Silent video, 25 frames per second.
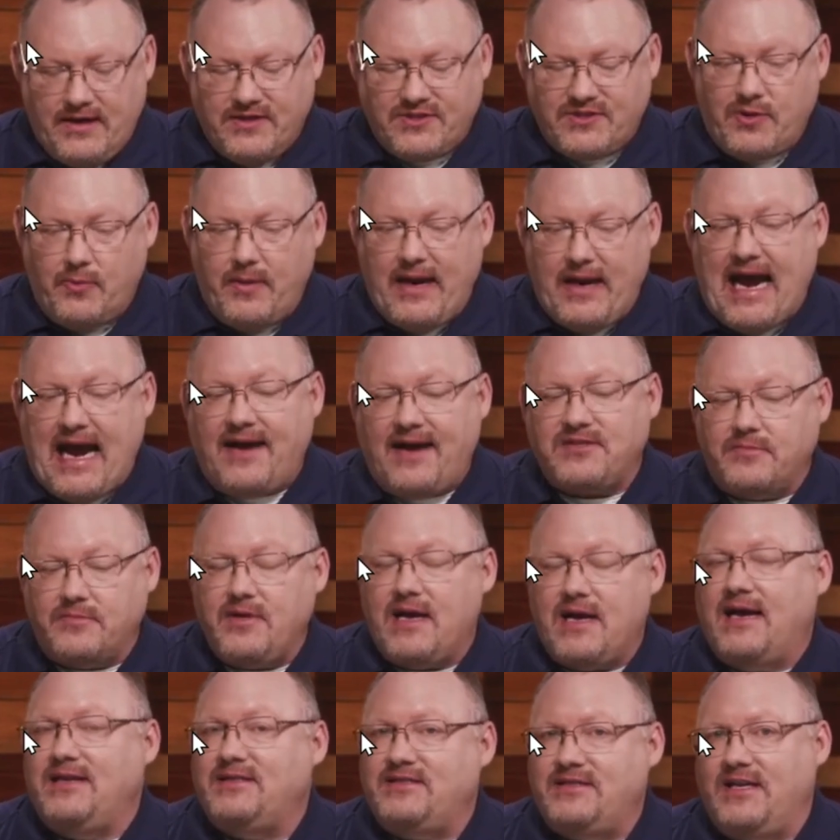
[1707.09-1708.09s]
So we have
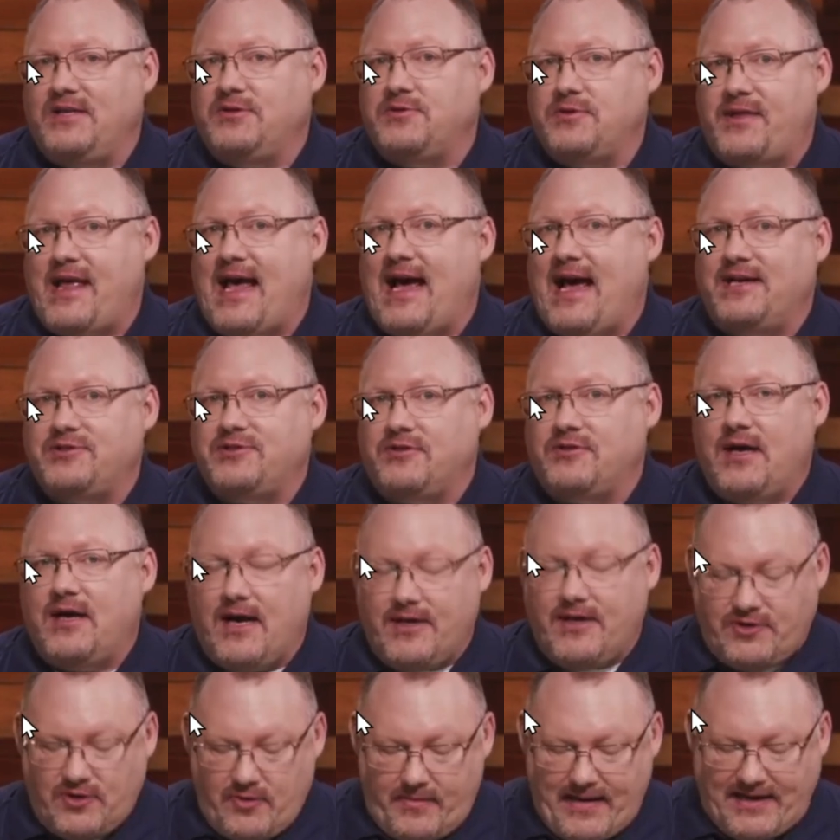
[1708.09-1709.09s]
some nice things with Azure
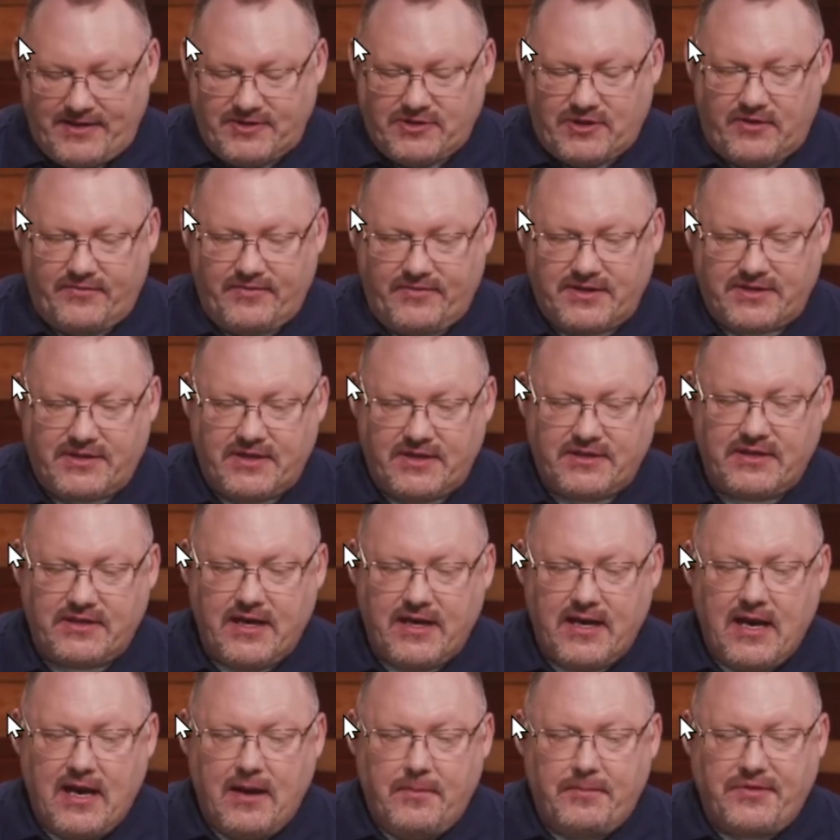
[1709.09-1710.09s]
Domain Services,